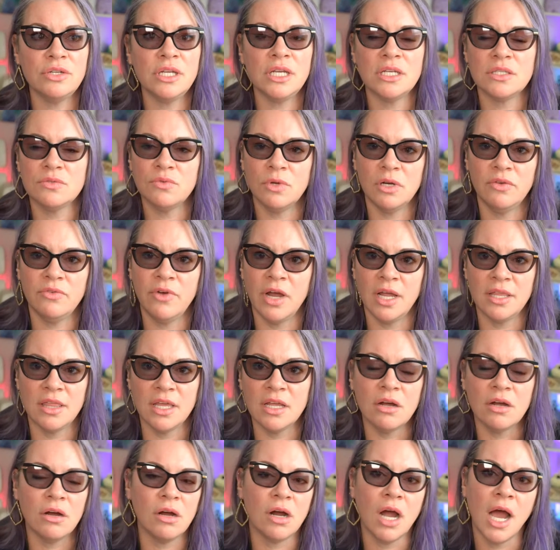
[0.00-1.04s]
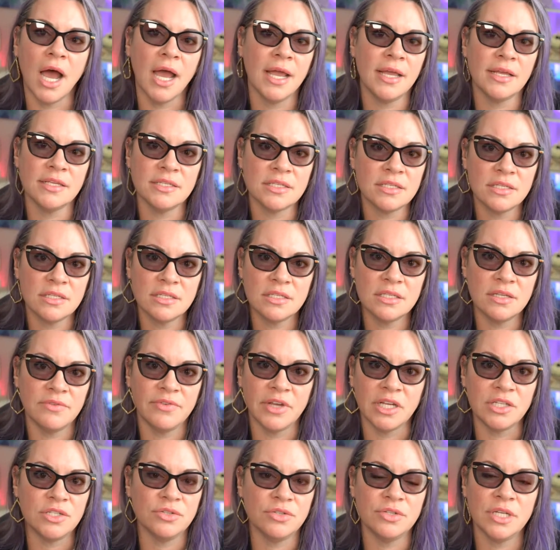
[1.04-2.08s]
is one of I think our highest
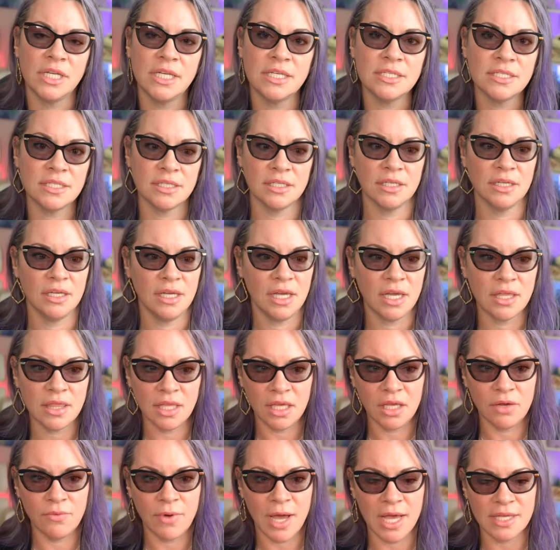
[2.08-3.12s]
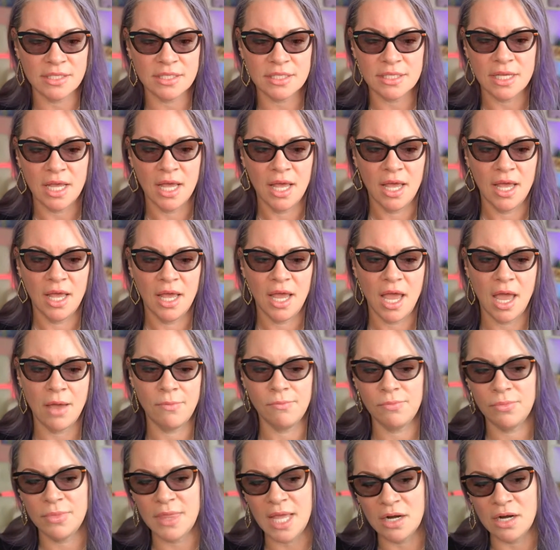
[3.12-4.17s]
civic duties in the US,
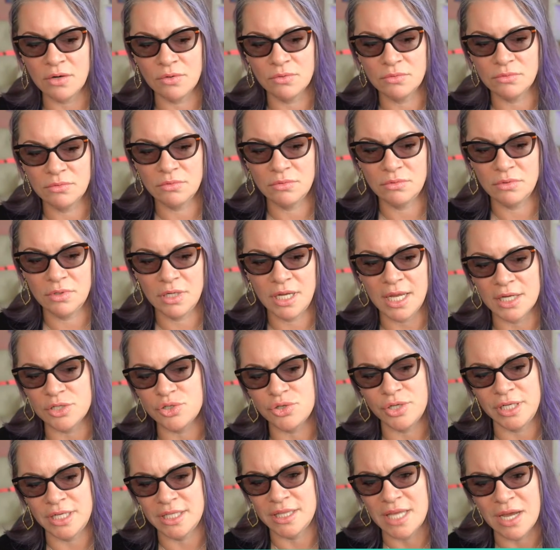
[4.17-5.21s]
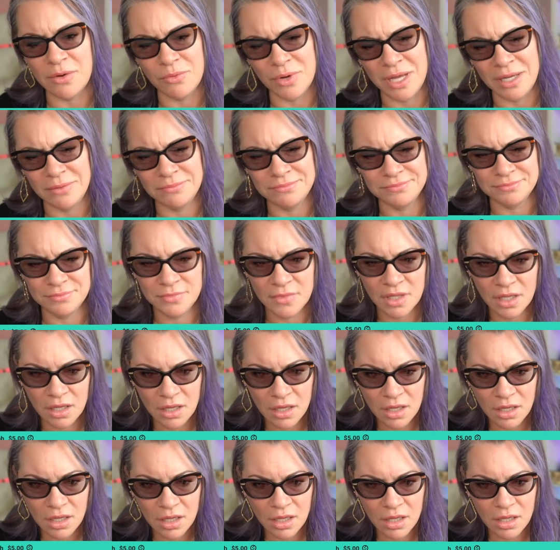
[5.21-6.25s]
and they don't get treated that way.
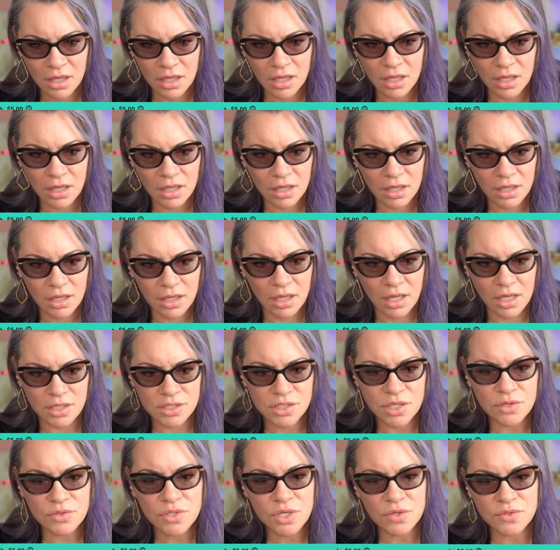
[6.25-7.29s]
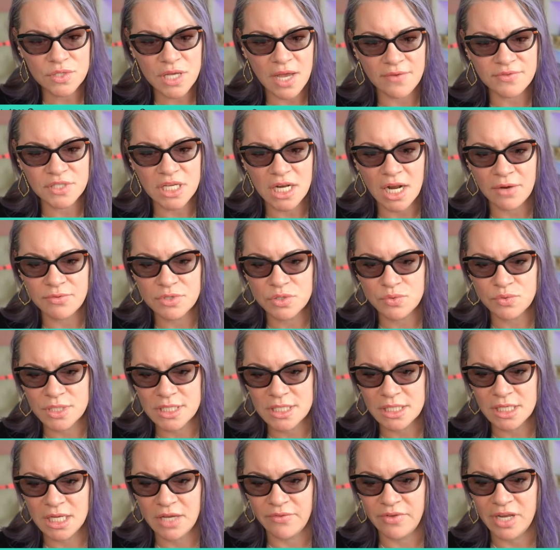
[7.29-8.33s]
Uh, so-so staff said I was
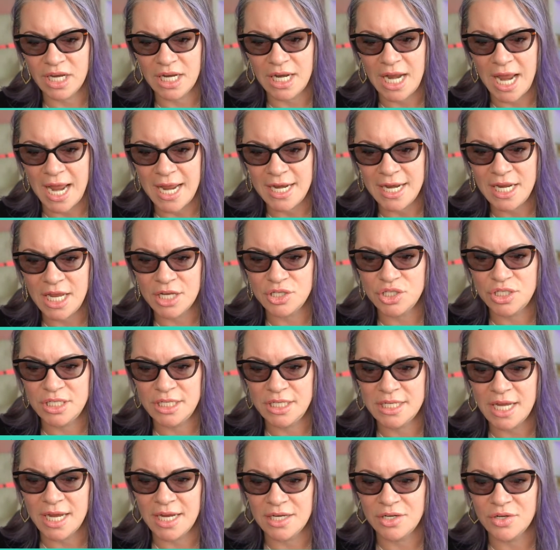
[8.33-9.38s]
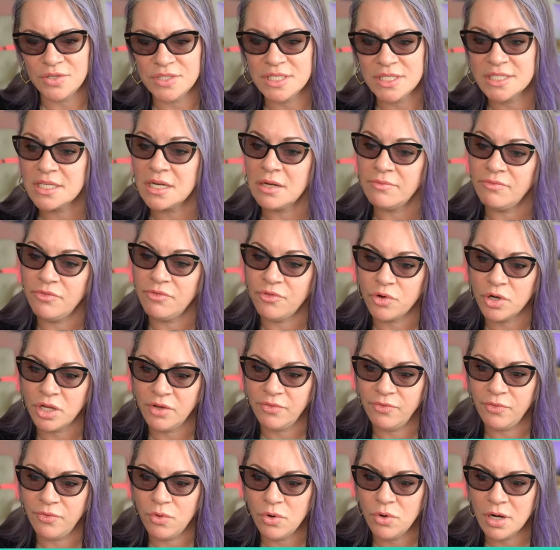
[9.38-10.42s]
recently giving an ADHD diagnosis and I'm
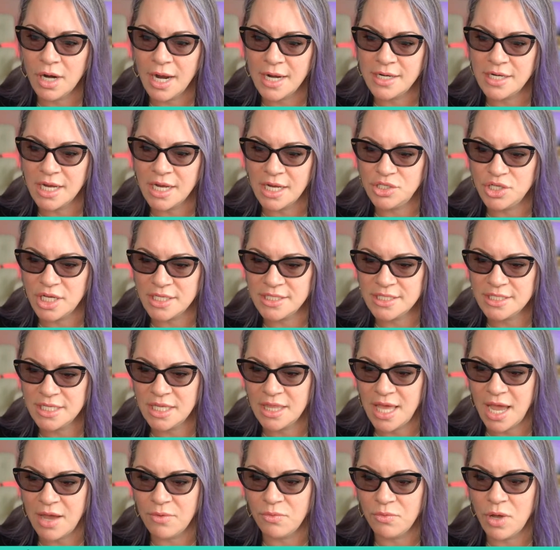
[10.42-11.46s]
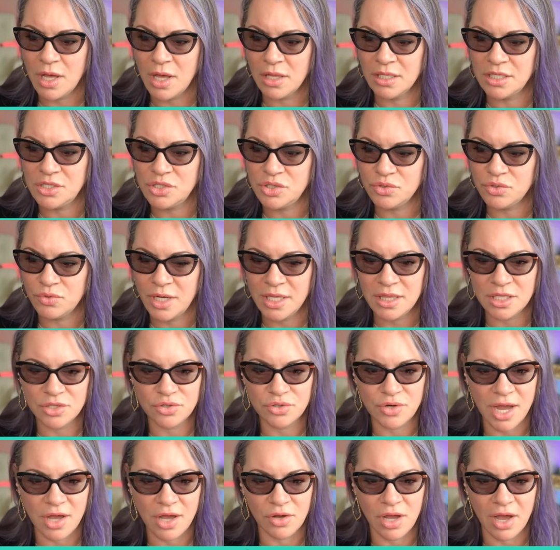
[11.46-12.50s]
44 and digesting that while enjoying the
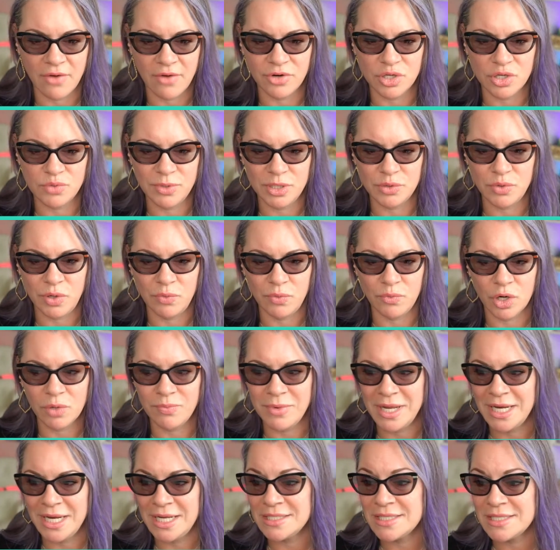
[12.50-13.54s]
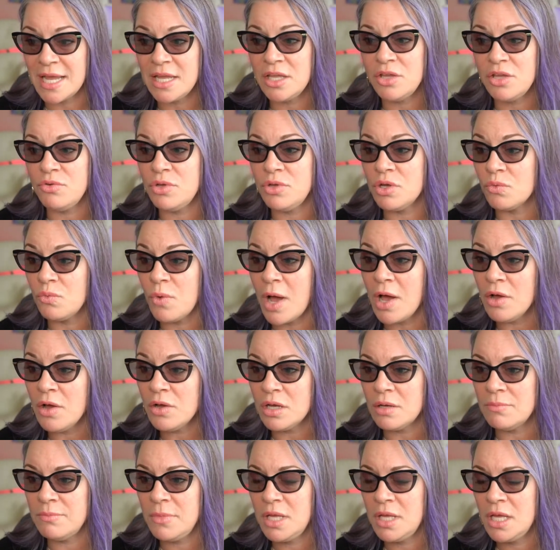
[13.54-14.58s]
trial coverage between work meetings. Thank you. You're
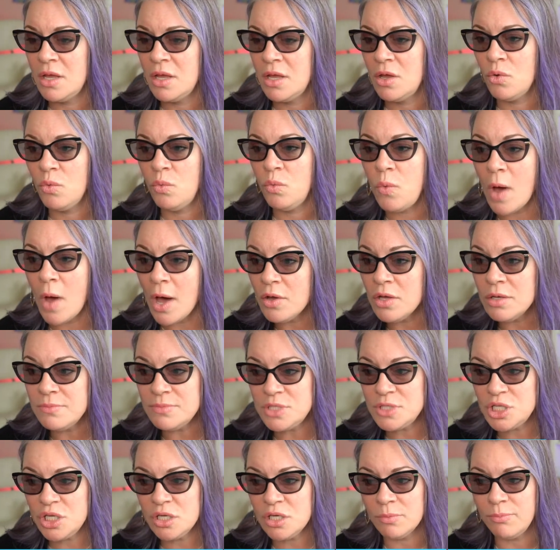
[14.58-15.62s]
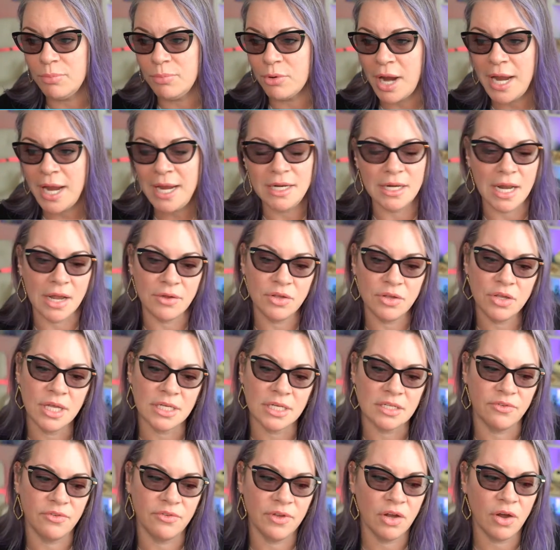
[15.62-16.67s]
welcome. Welcome to your brain. Now you get
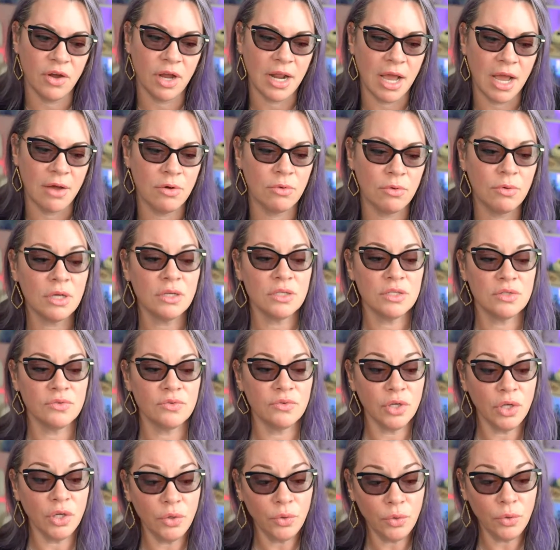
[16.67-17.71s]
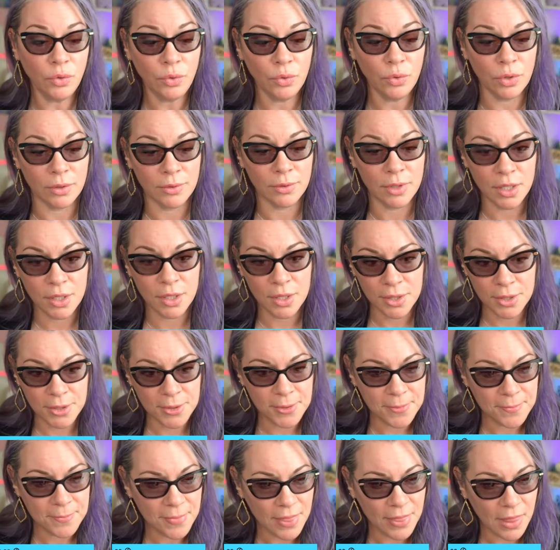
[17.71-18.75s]
to figure out how it works for you.
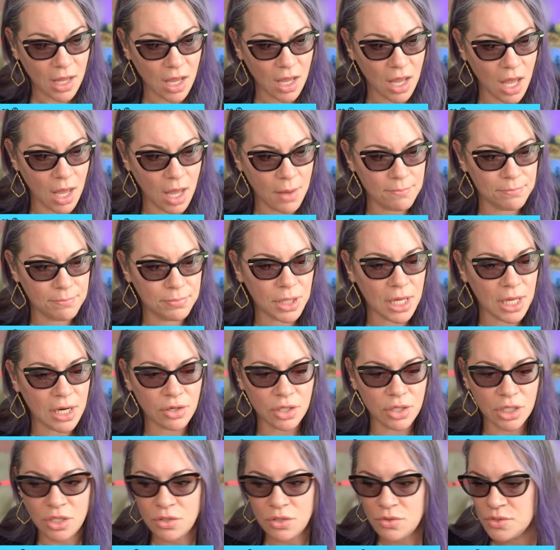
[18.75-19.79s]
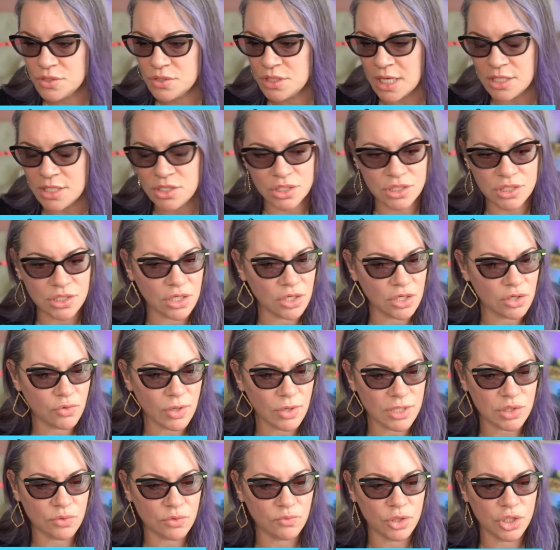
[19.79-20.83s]
Um, Blair Hughes, I just saw your
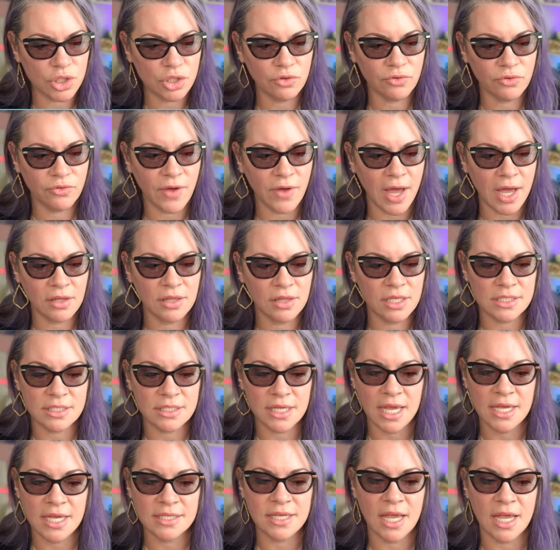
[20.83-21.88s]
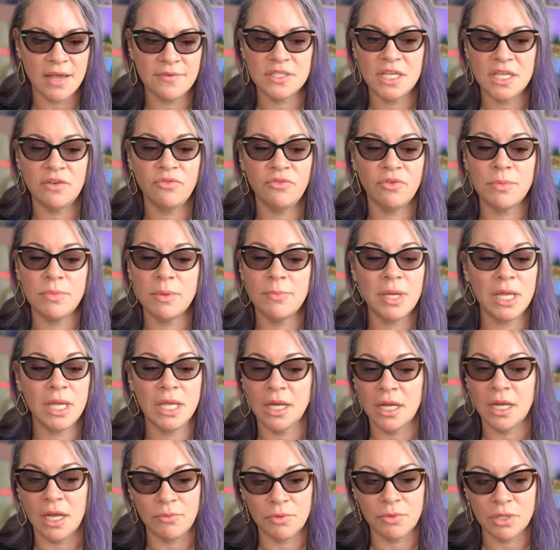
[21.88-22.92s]
question. Would you have filed this case? I have said from the
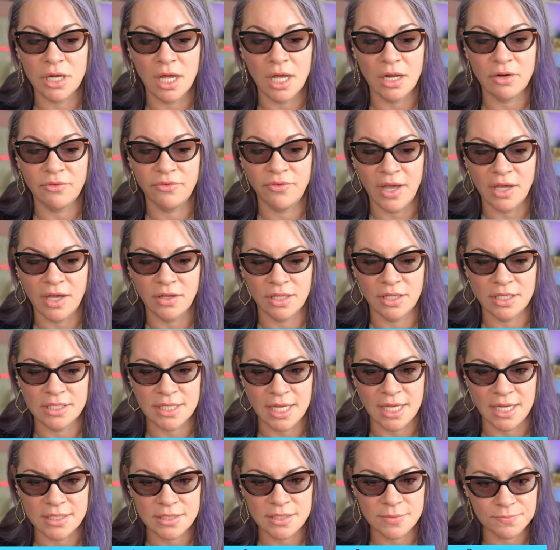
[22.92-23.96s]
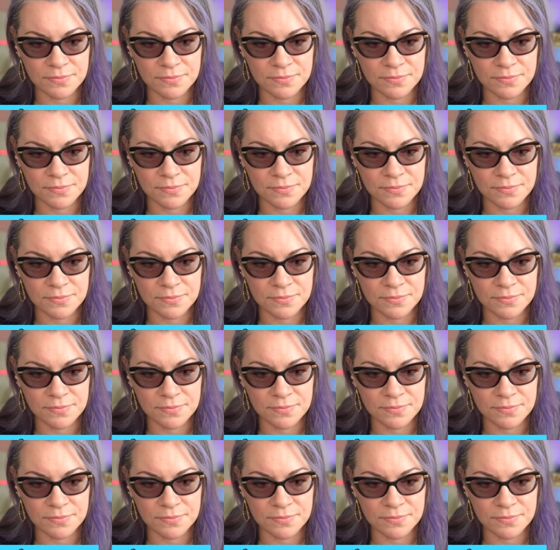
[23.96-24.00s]
beginning I would not have filed this case.